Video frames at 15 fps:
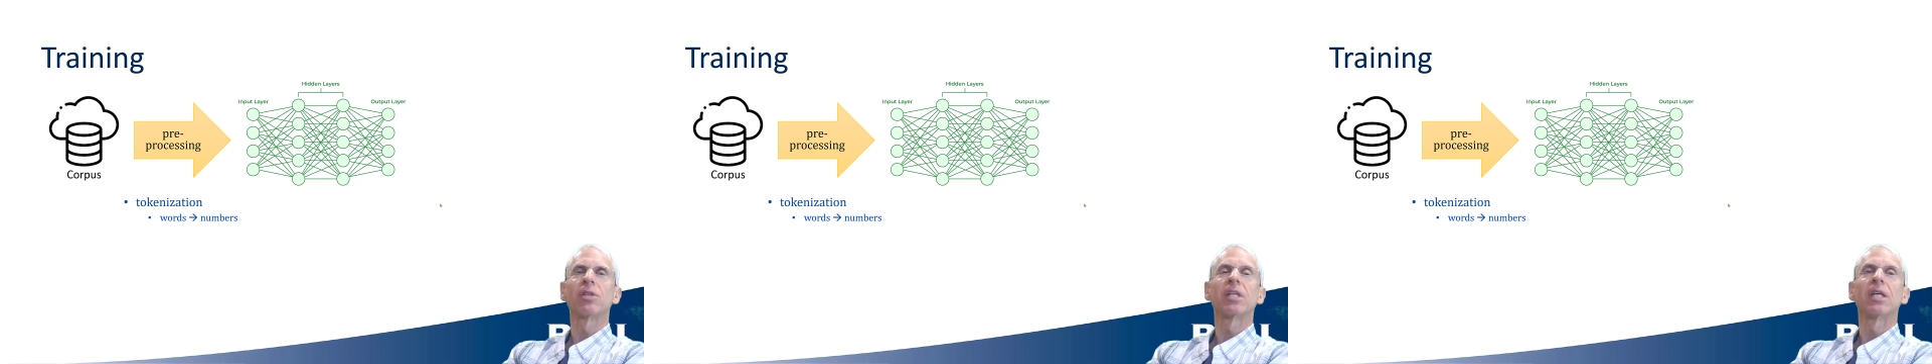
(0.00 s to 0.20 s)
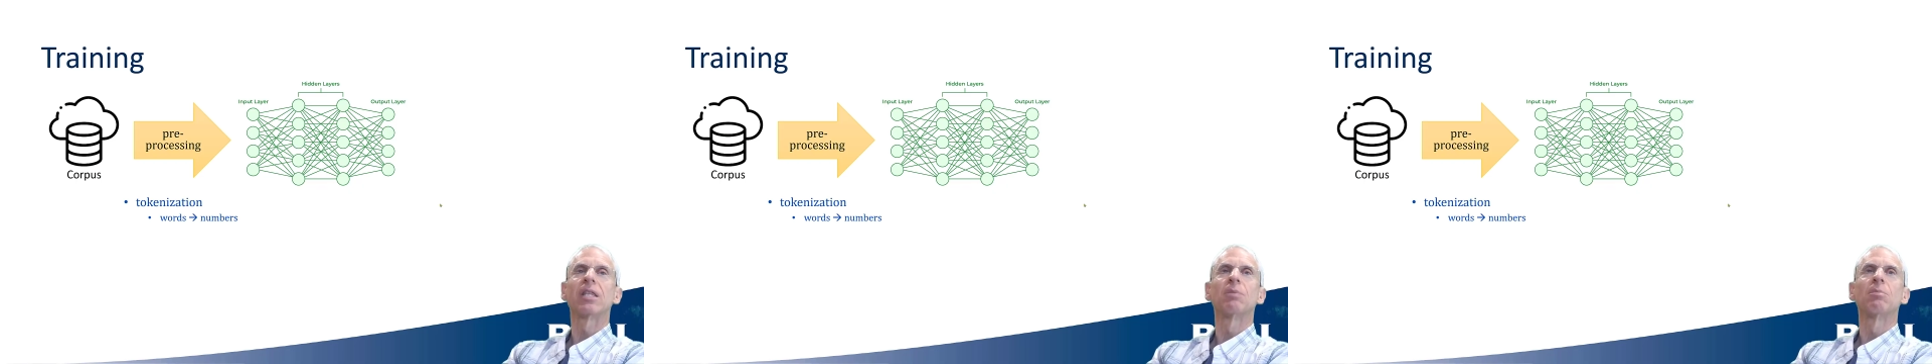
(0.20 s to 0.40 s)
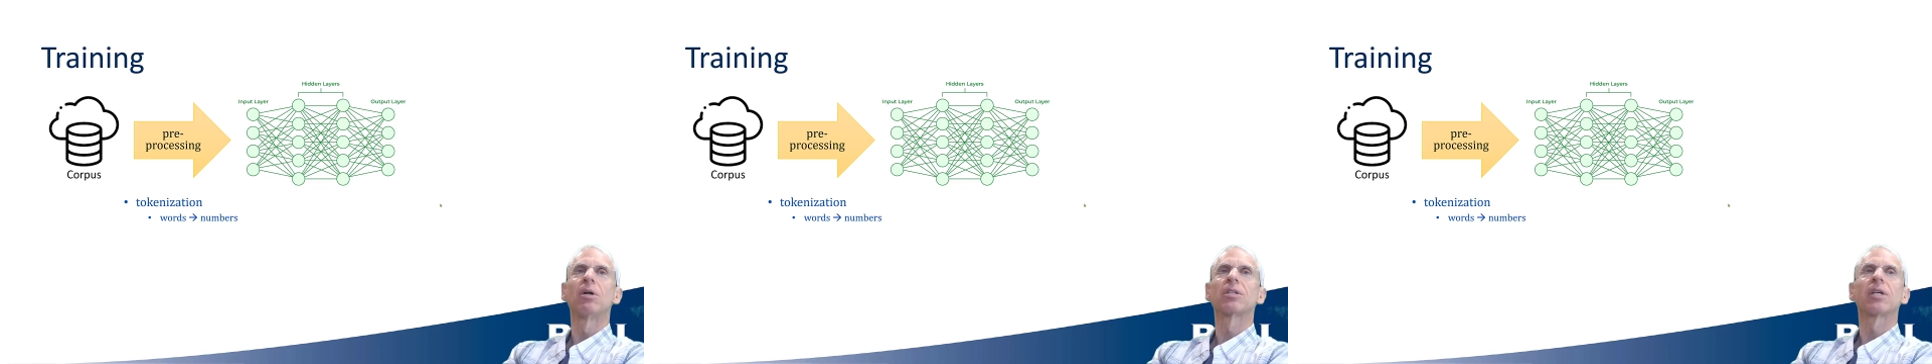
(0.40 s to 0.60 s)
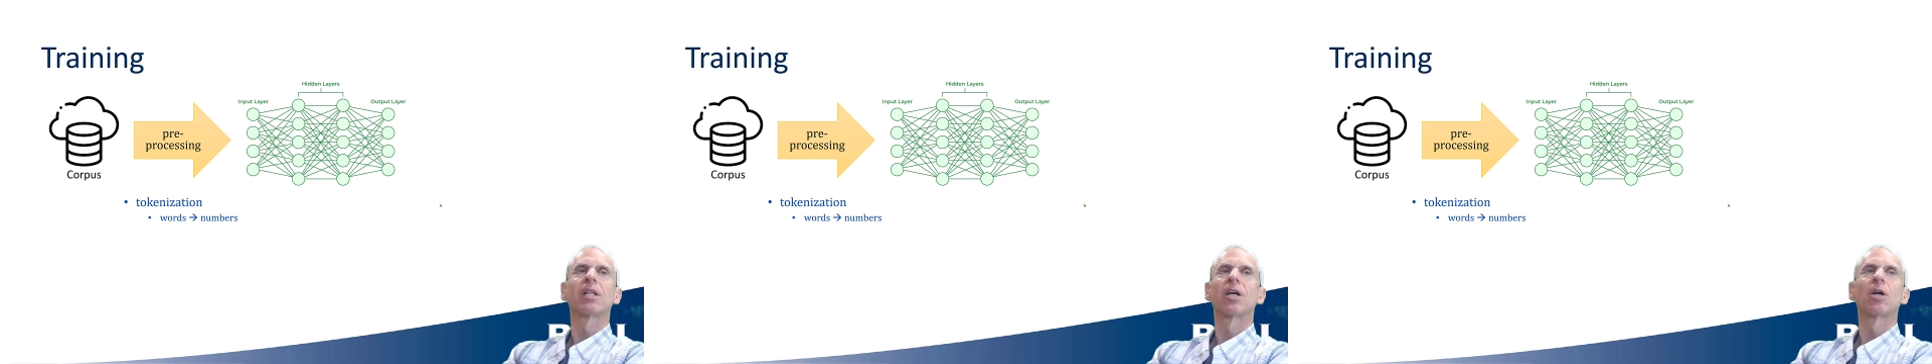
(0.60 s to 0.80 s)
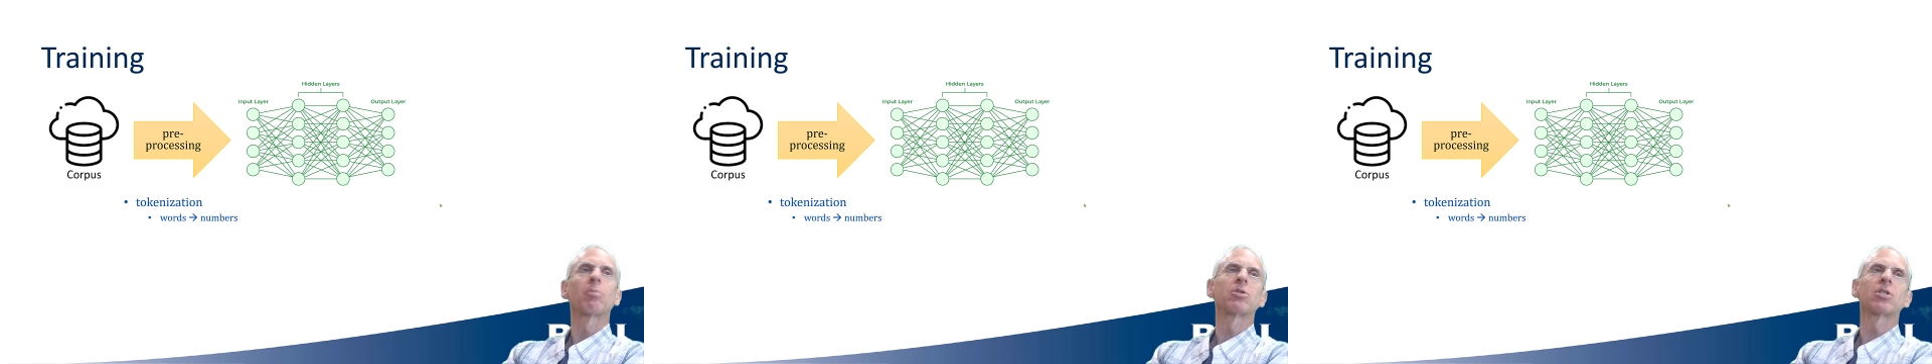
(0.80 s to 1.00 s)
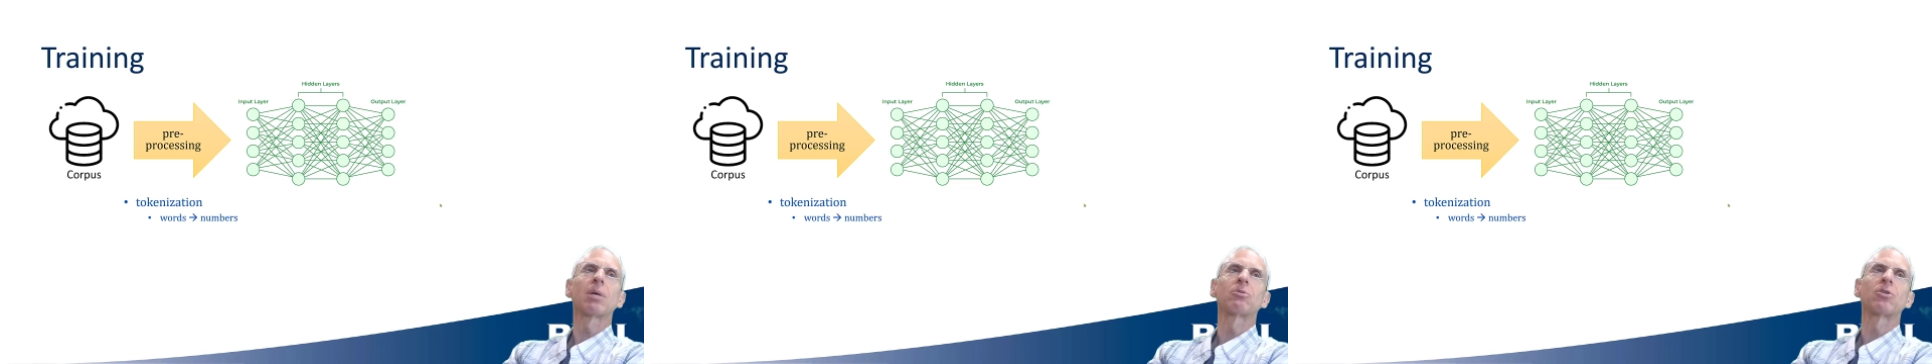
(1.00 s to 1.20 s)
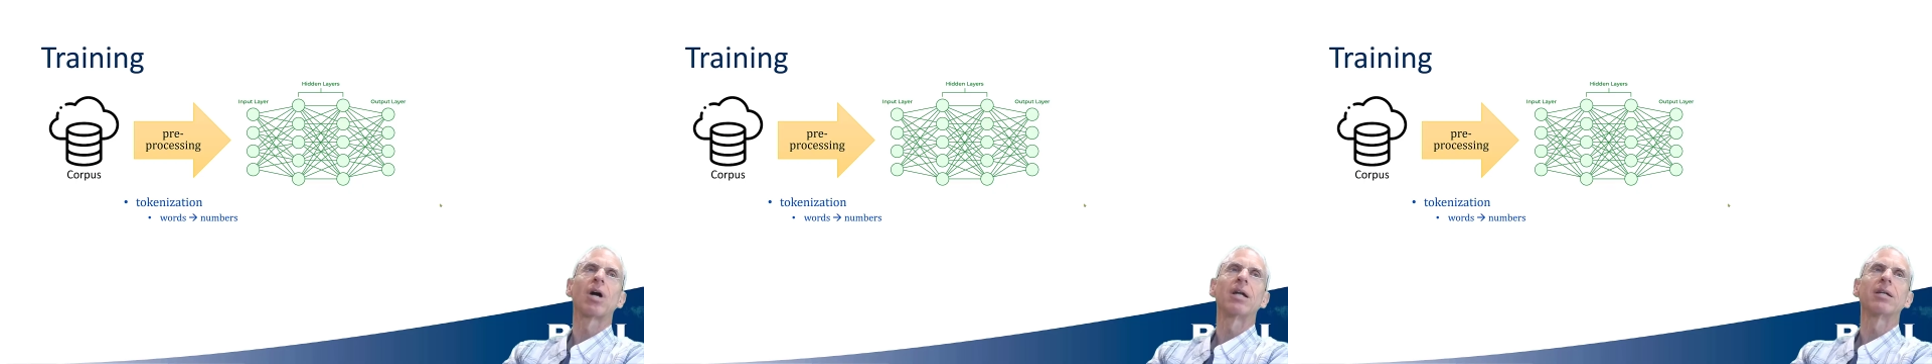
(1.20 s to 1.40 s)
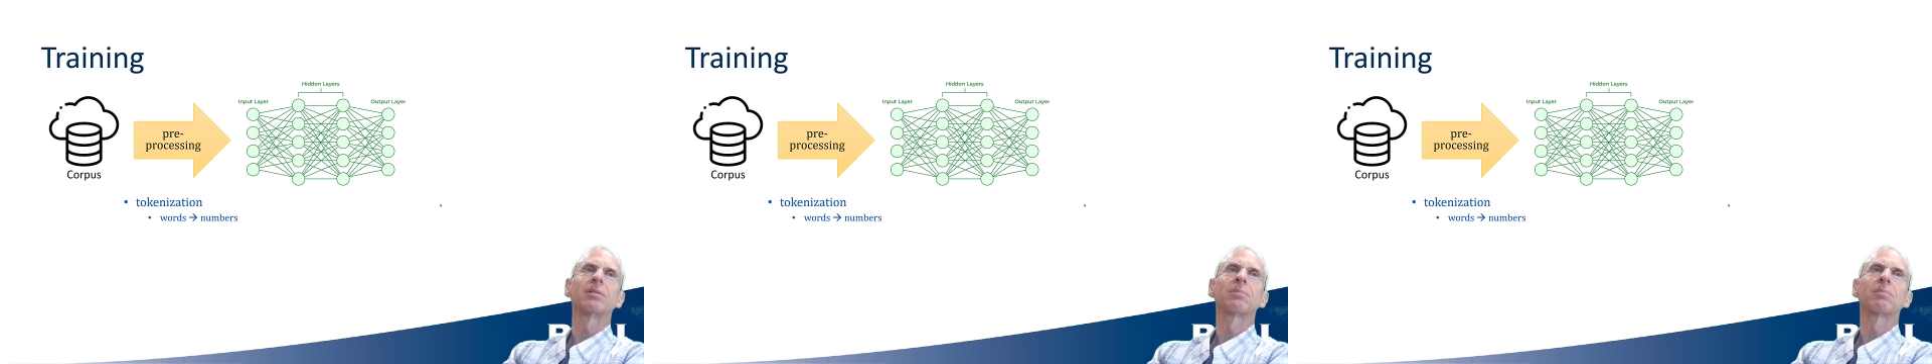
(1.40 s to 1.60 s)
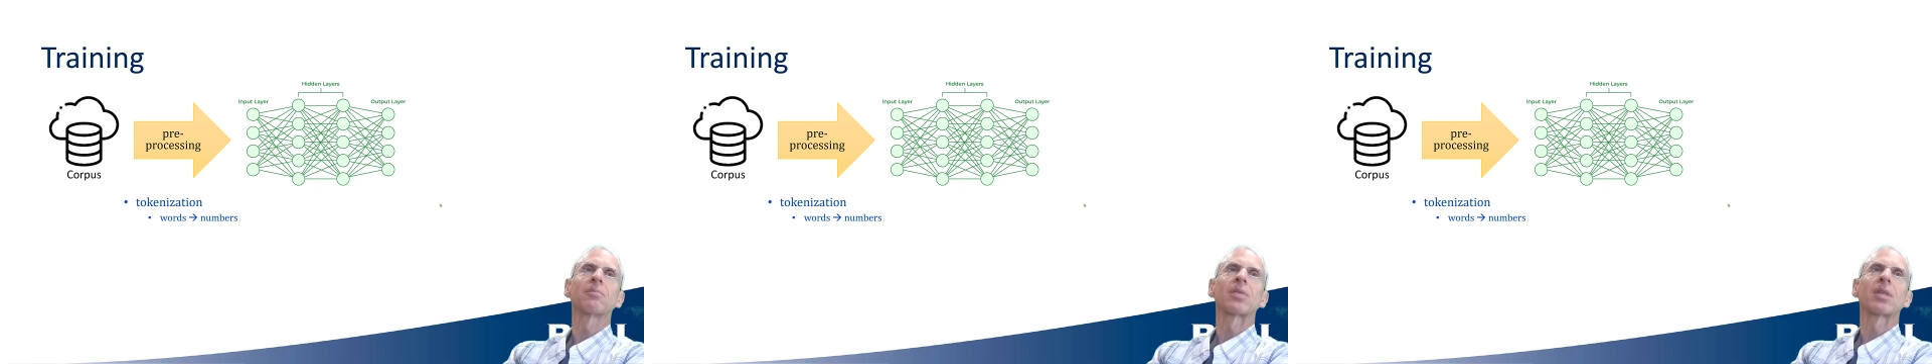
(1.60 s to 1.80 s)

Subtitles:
within the multi-layer perceptron.